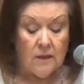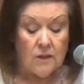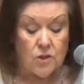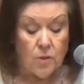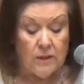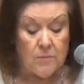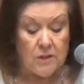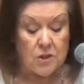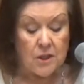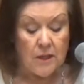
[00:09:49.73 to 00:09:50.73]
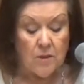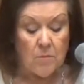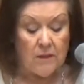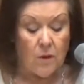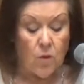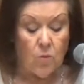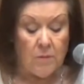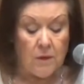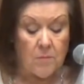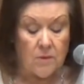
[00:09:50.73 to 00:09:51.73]
a joy to be shared by the whole
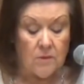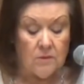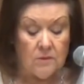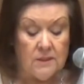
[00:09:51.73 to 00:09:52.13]
people.